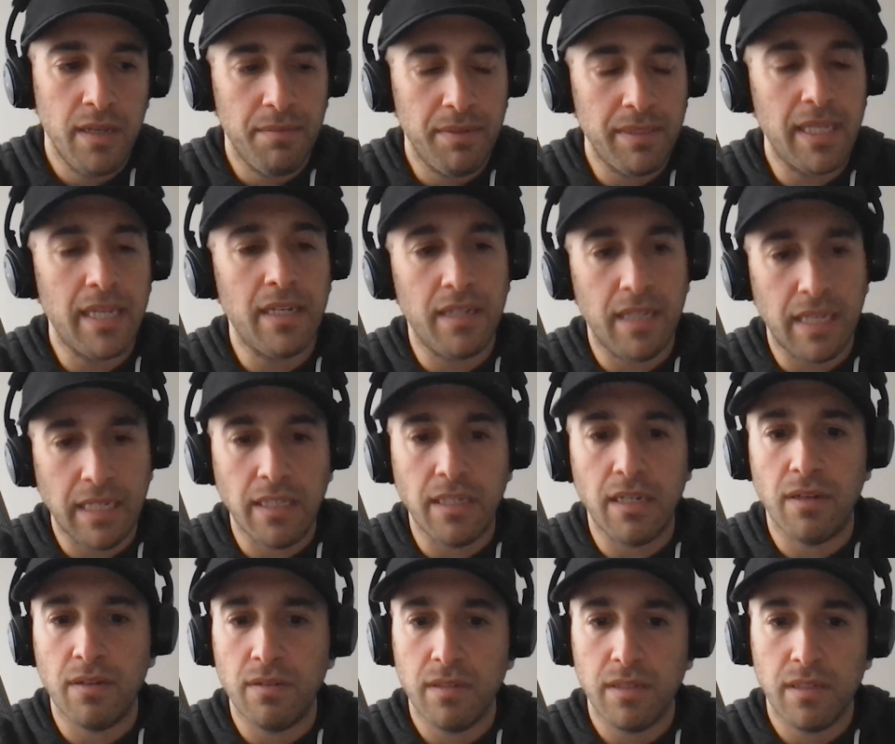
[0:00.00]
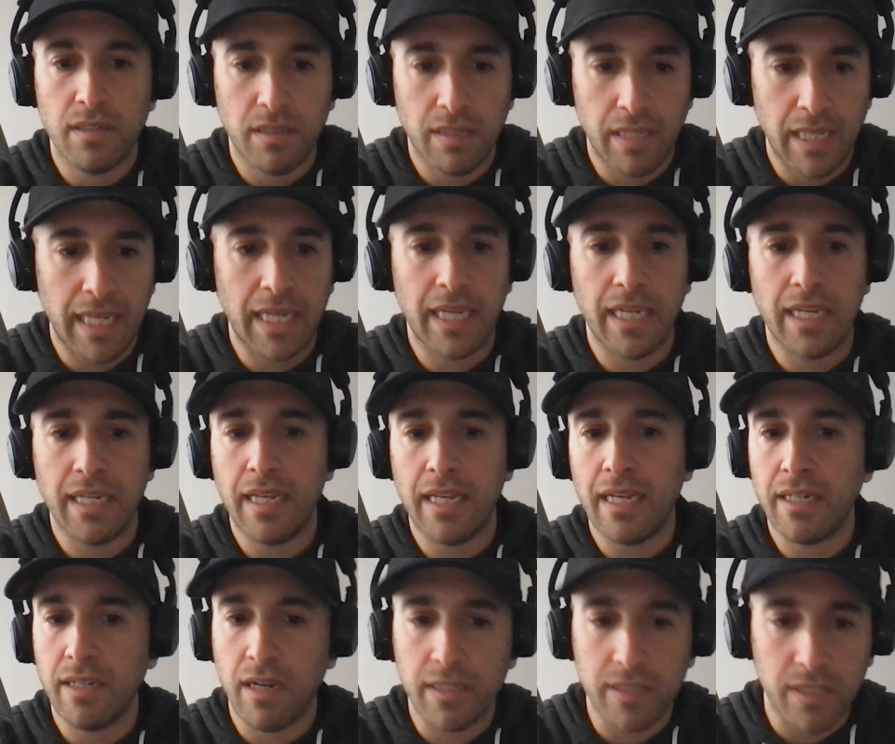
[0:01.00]
But then Lane
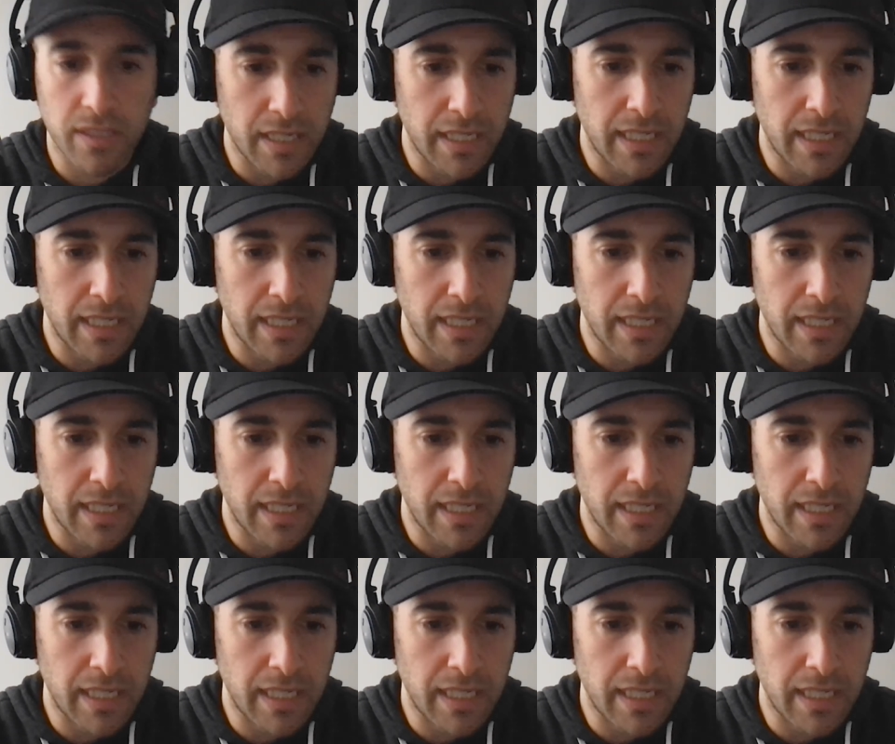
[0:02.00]
and Dr.